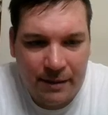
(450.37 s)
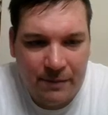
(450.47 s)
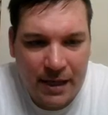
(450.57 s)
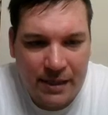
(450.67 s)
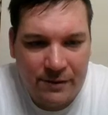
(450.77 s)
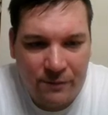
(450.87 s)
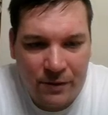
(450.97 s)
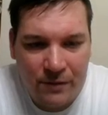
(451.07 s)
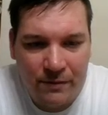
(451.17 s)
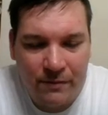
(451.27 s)
as
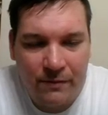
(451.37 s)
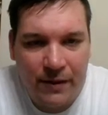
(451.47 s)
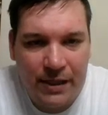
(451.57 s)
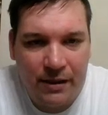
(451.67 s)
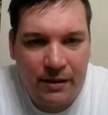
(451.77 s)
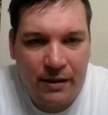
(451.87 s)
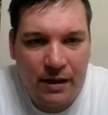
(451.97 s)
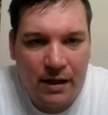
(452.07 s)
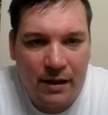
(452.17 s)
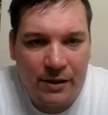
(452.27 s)
rune return
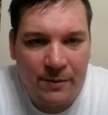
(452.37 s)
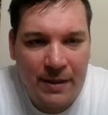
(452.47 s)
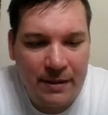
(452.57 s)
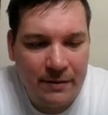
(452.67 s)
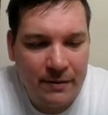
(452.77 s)
argument.